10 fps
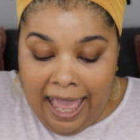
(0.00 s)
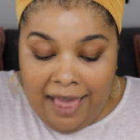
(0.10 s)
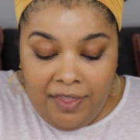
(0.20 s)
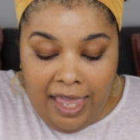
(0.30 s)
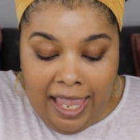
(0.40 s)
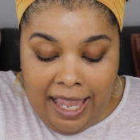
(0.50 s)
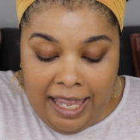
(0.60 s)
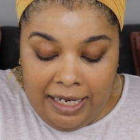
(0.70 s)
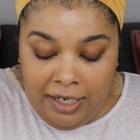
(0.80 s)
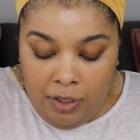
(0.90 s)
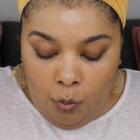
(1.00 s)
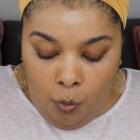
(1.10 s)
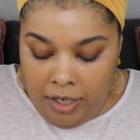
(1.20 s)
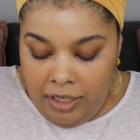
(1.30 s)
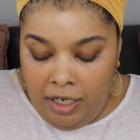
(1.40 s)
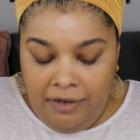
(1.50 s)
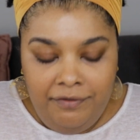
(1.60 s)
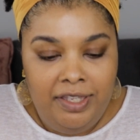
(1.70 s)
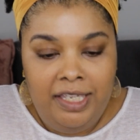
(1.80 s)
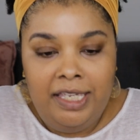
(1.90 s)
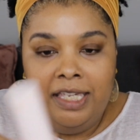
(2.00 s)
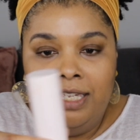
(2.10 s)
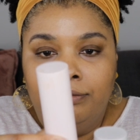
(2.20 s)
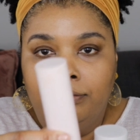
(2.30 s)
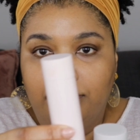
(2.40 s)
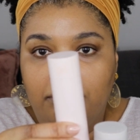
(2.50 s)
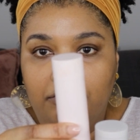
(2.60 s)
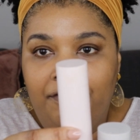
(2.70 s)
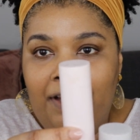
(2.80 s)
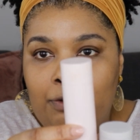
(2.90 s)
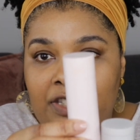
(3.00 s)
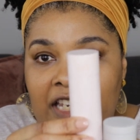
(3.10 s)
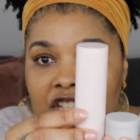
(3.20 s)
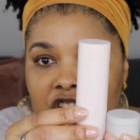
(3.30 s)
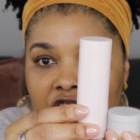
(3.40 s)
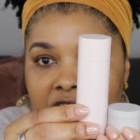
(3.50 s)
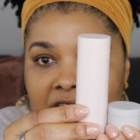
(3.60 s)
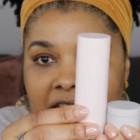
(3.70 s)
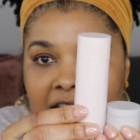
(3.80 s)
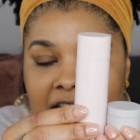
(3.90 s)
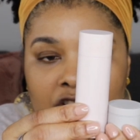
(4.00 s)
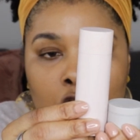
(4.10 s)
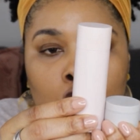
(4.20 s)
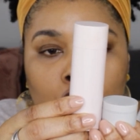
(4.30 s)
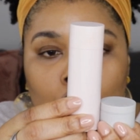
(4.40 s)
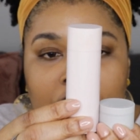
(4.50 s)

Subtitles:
and then one of the foundation sticks. So